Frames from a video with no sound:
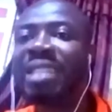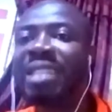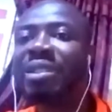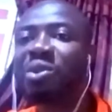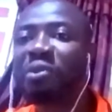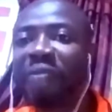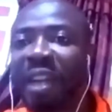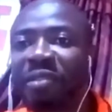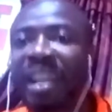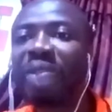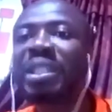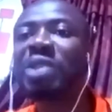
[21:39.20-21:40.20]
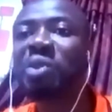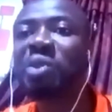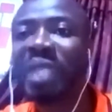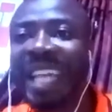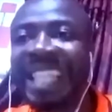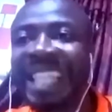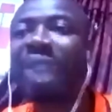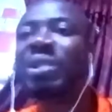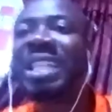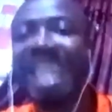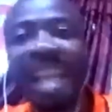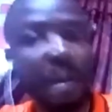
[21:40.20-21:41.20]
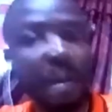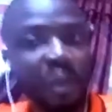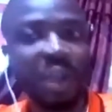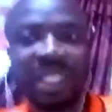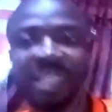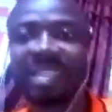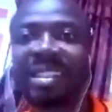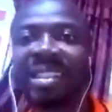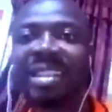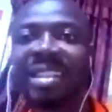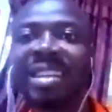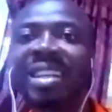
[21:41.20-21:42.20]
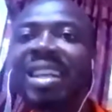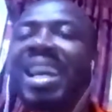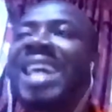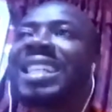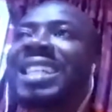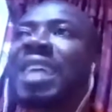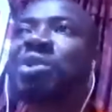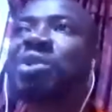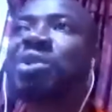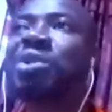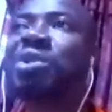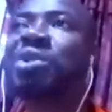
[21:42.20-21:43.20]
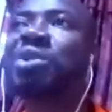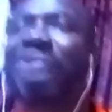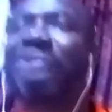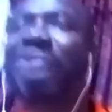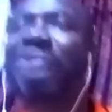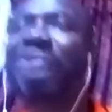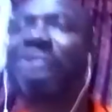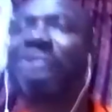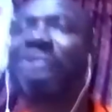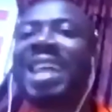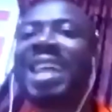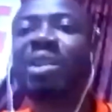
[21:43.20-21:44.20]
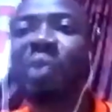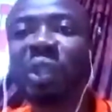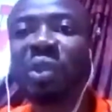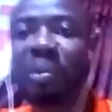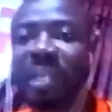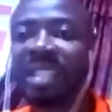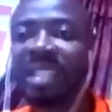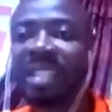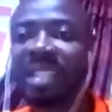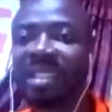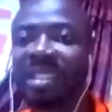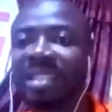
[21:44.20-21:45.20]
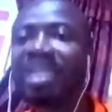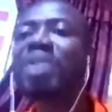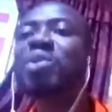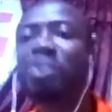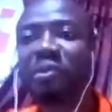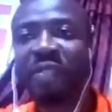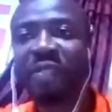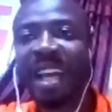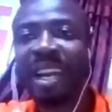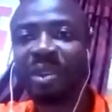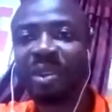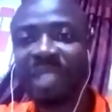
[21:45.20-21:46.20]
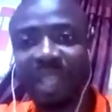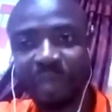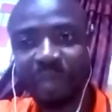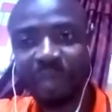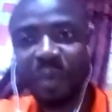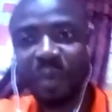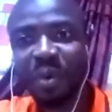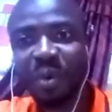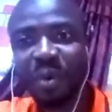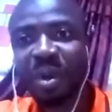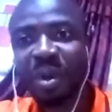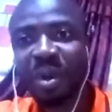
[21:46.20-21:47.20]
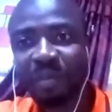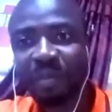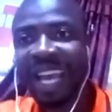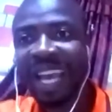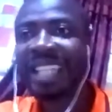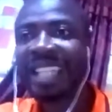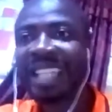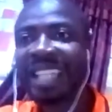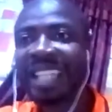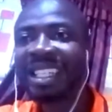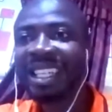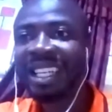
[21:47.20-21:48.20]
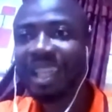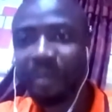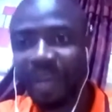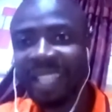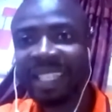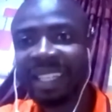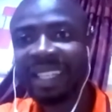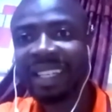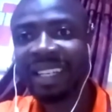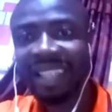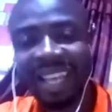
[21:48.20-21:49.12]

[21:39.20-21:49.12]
5,000 to 10,000 and upwards, and start tracking those numbers. You will find out the people behind the betting in our